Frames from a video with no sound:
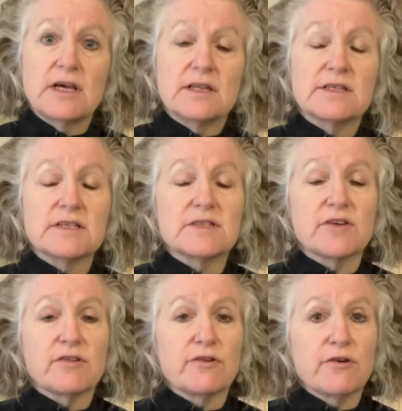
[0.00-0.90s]
This is
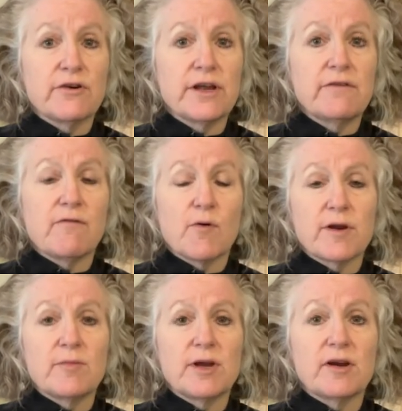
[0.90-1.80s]
a 30,
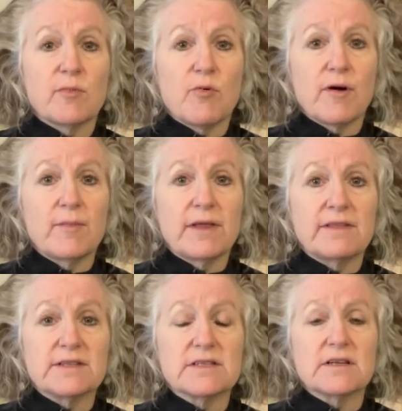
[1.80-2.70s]
40 minute appointment
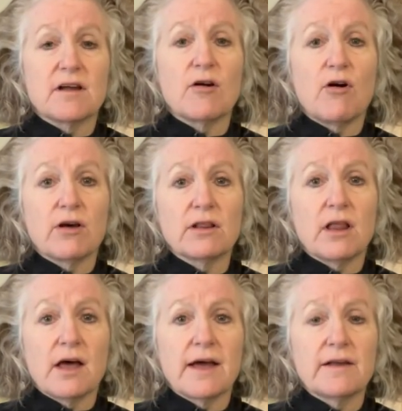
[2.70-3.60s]
that's done
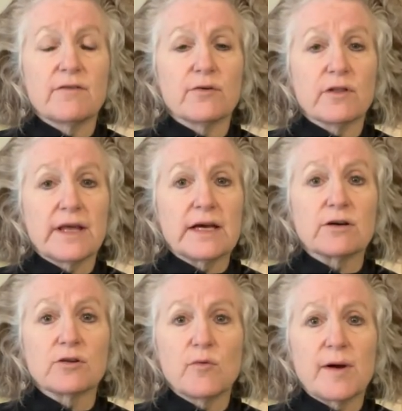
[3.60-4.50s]
online through a link
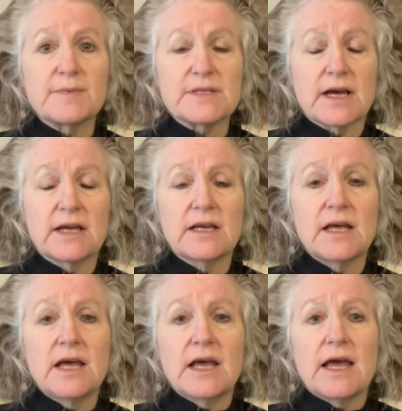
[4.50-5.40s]
on the website
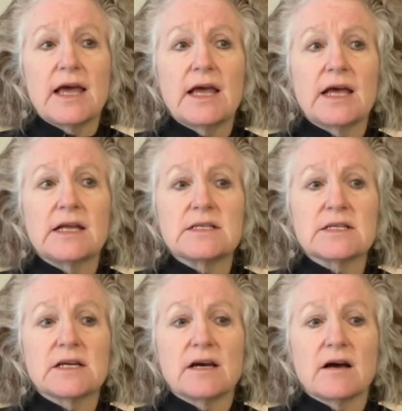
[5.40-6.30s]
and
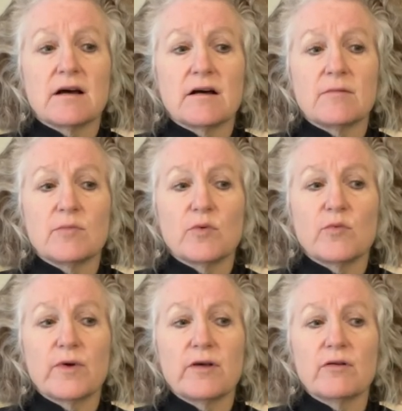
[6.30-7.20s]
um,
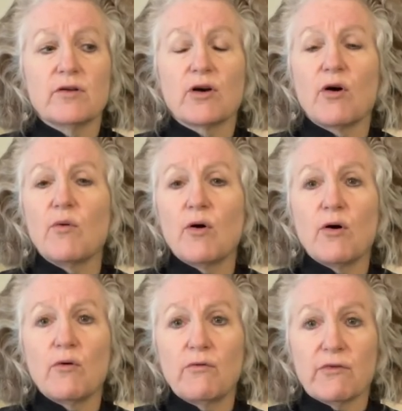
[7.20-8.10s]
we'll go
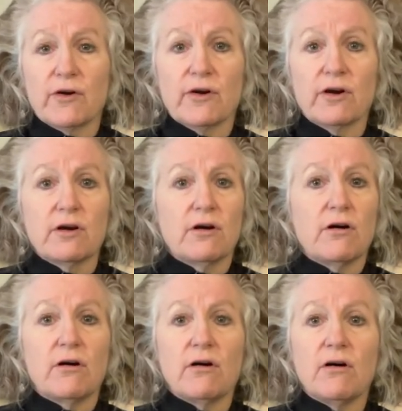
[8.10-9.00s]
over
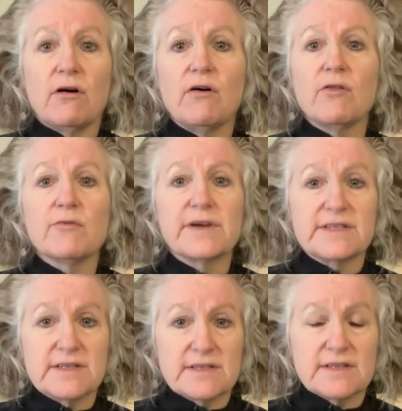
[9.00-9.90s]
all the
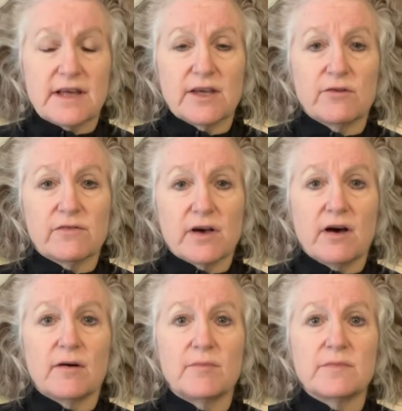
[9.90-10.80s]
reasons that you've
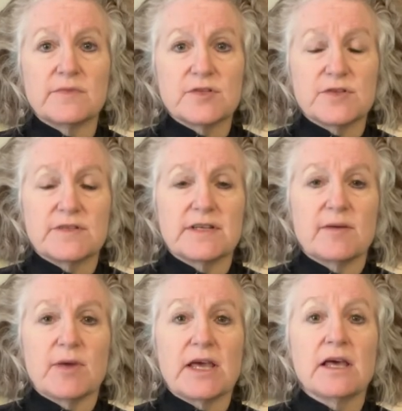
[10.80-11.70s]
come to
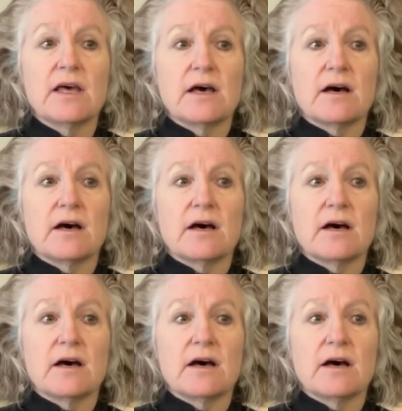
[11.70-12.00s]
see me.